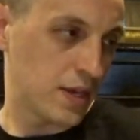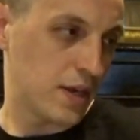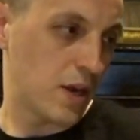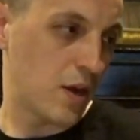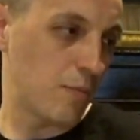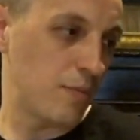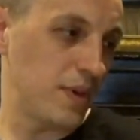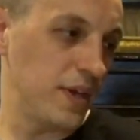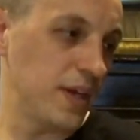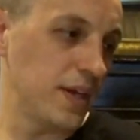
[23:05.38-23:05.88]

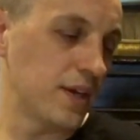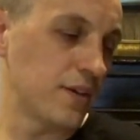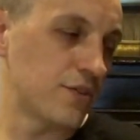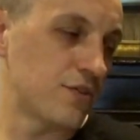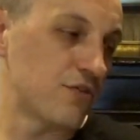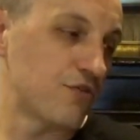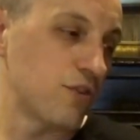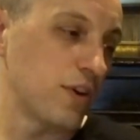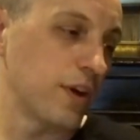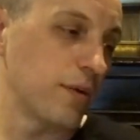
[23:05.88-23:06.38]
Now being a
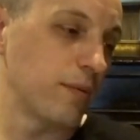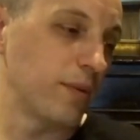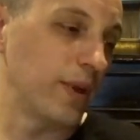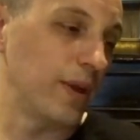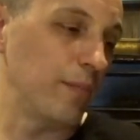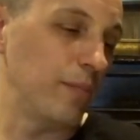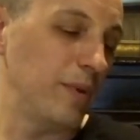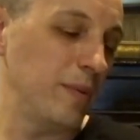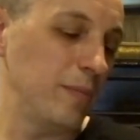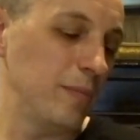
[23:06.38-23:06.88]
string
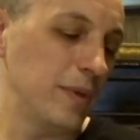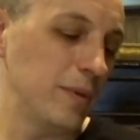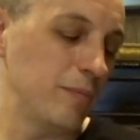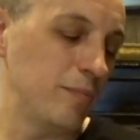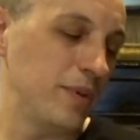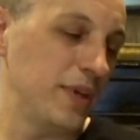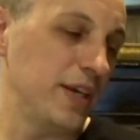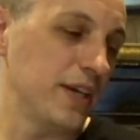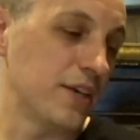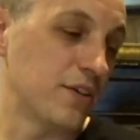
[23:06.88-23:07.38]
blade, be,
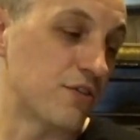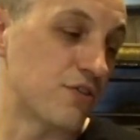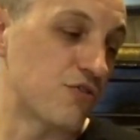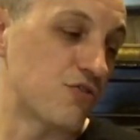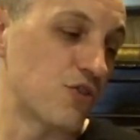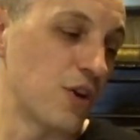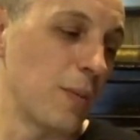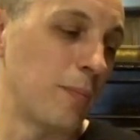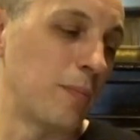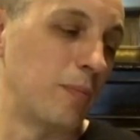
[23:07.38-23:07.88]
being a
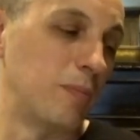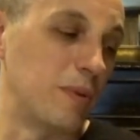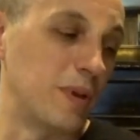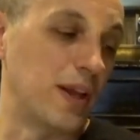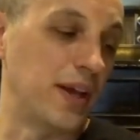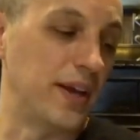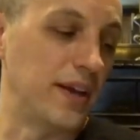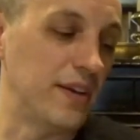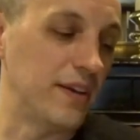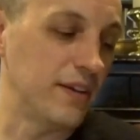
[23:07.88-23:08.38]
strip
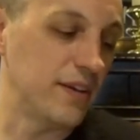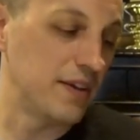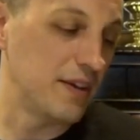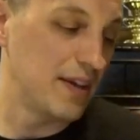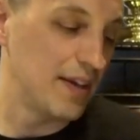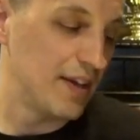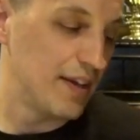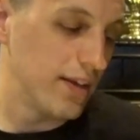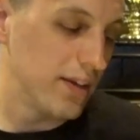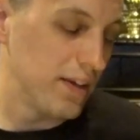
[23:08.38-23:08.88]
blade,
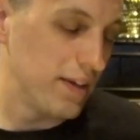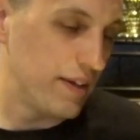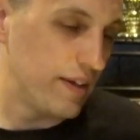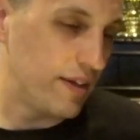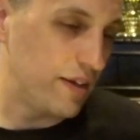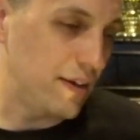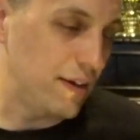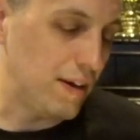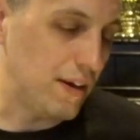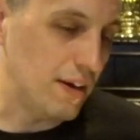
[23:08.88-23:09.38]

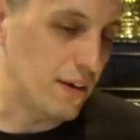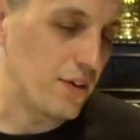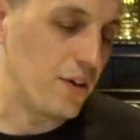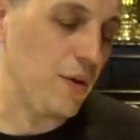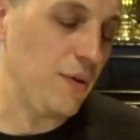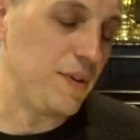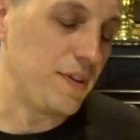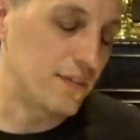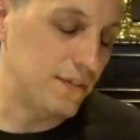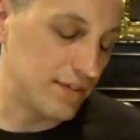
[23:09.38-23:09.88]
uh,
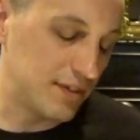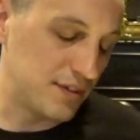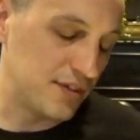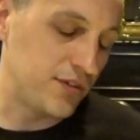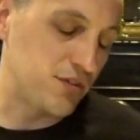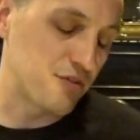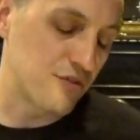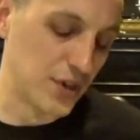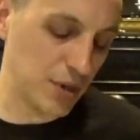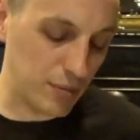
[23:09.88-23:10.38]
no, this is a
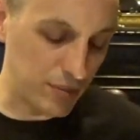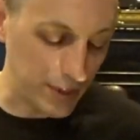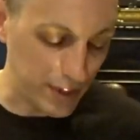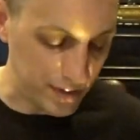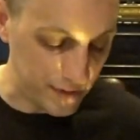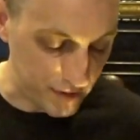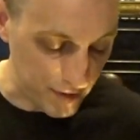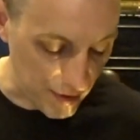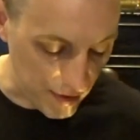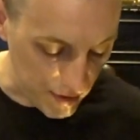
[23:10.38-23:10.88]
string
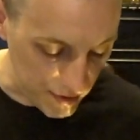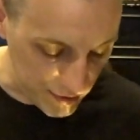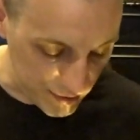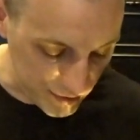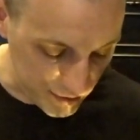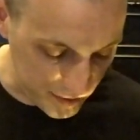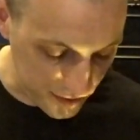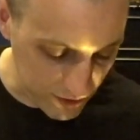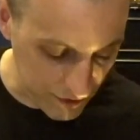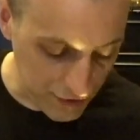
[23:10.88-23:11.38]
blade, sorry.
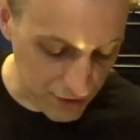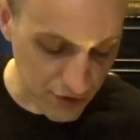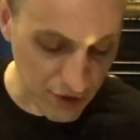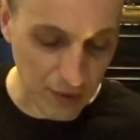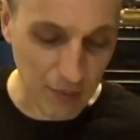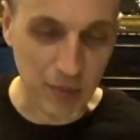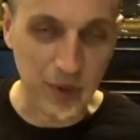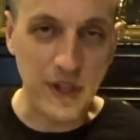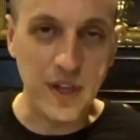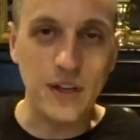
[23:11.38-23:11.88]
This is the
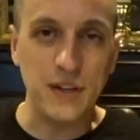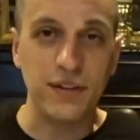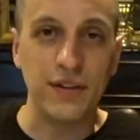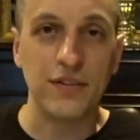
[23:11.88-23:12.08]
string blade.